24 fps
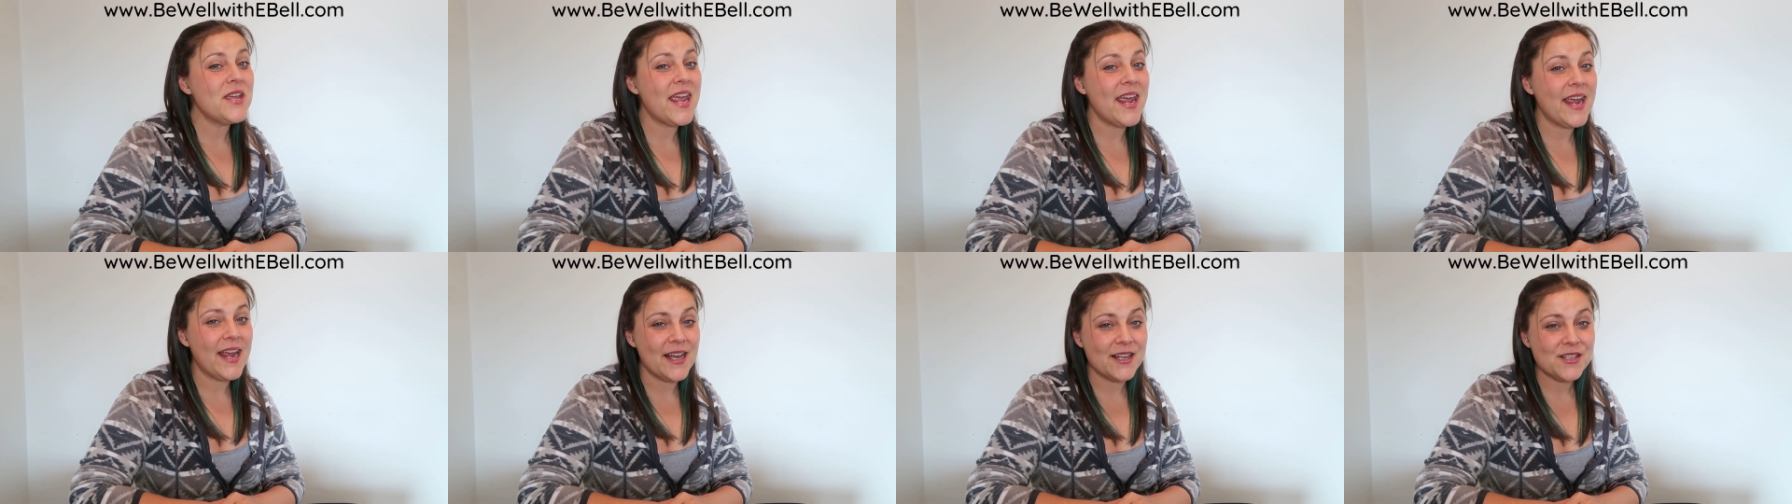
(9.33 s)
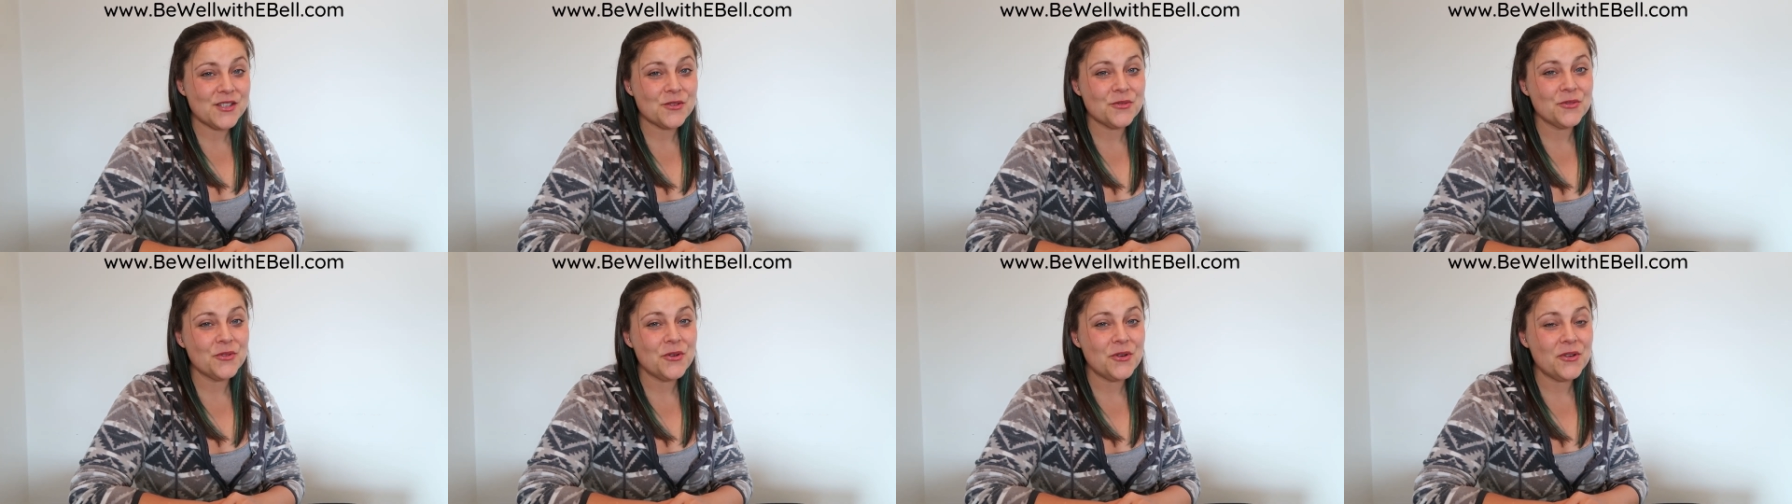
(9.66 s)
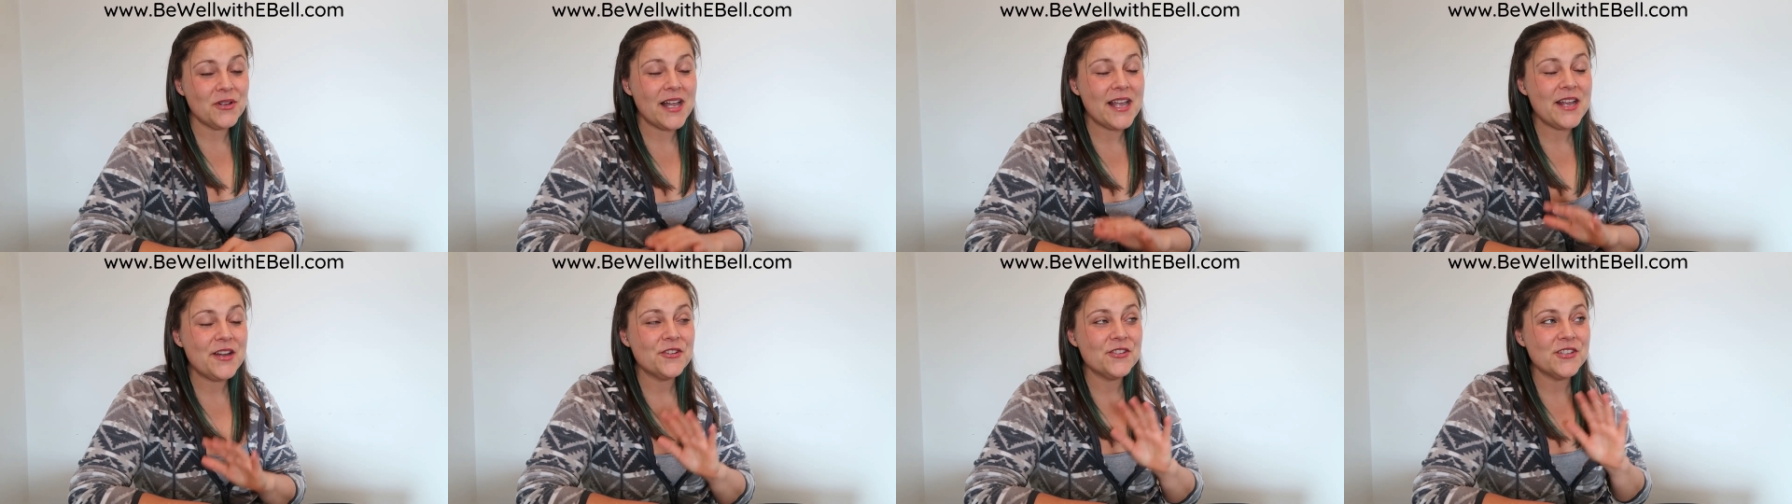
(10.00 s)

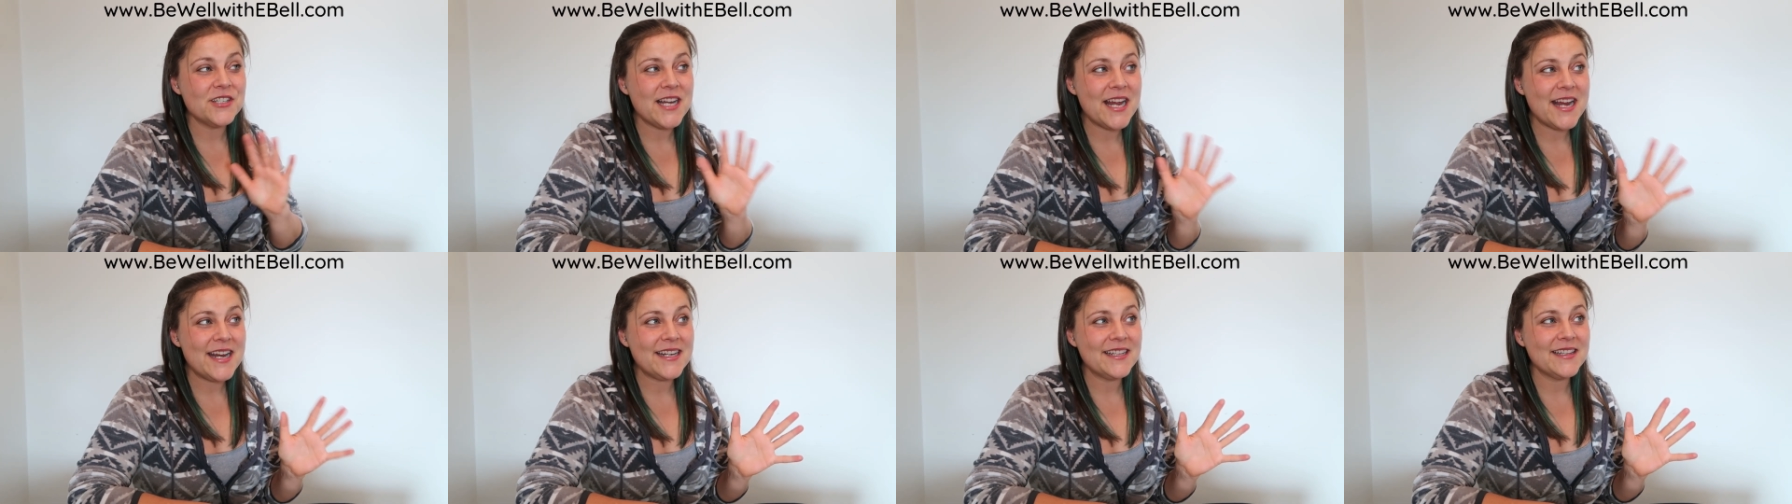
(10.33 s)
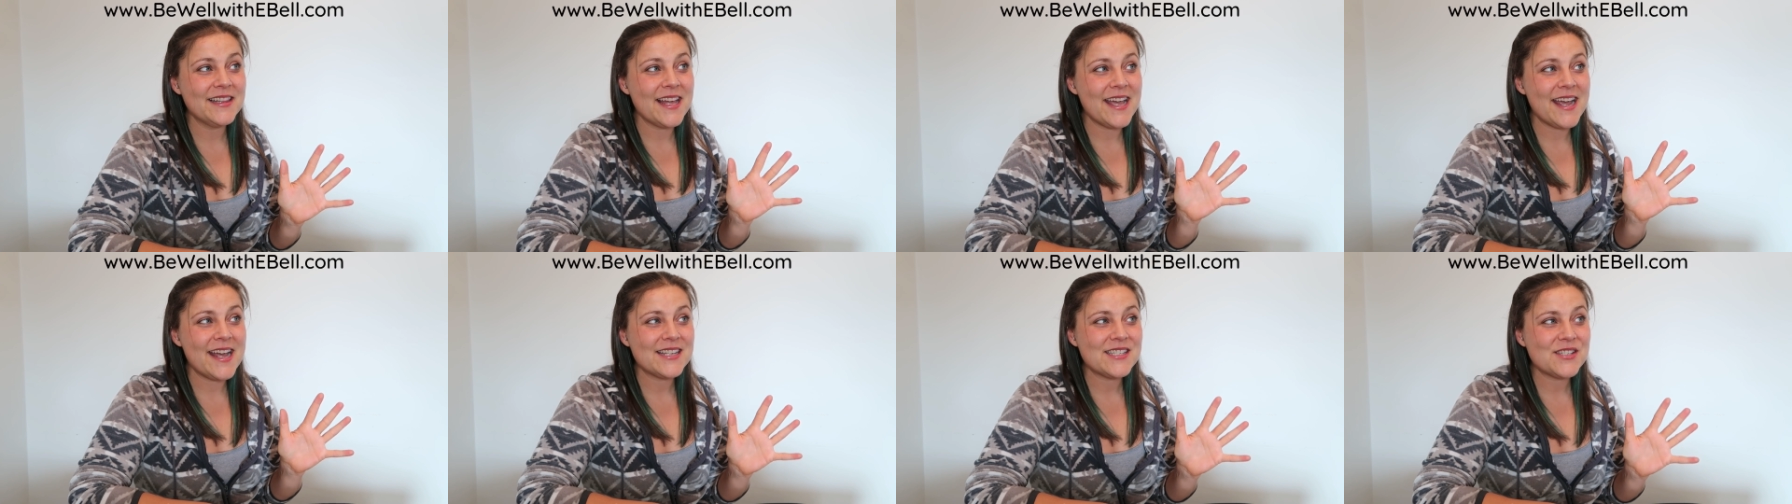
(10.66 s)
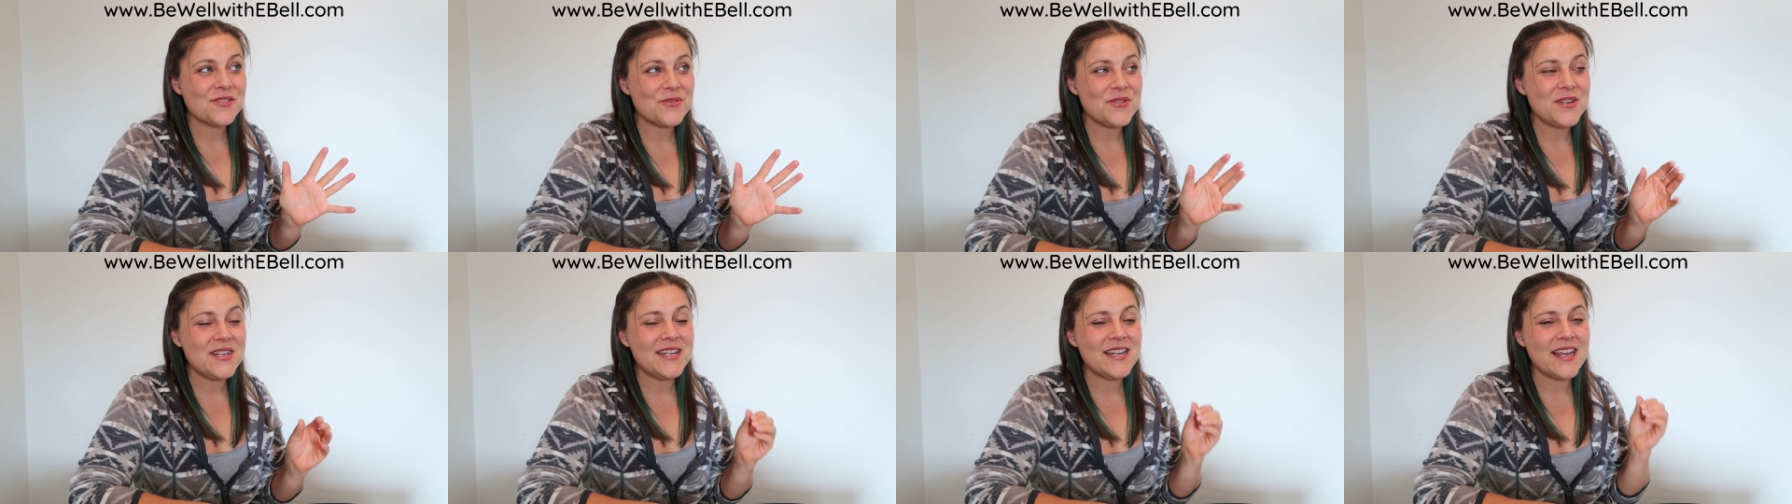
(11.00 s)
casserole I created
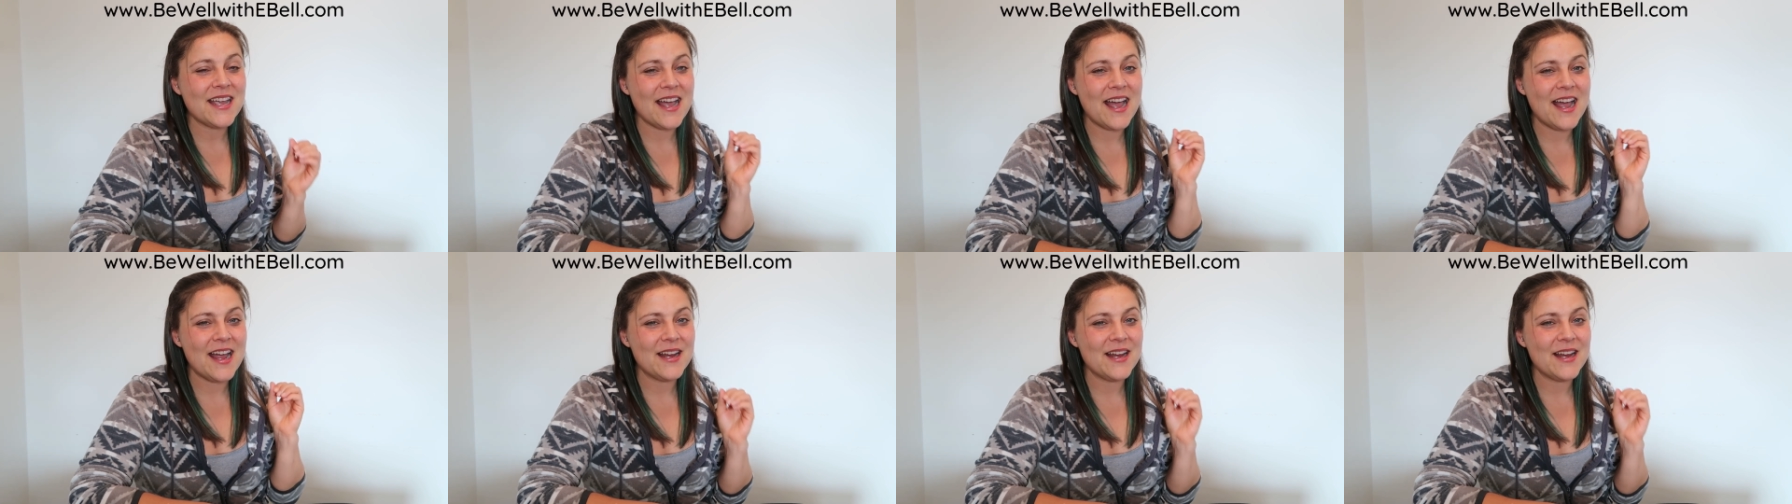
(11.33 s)
last week.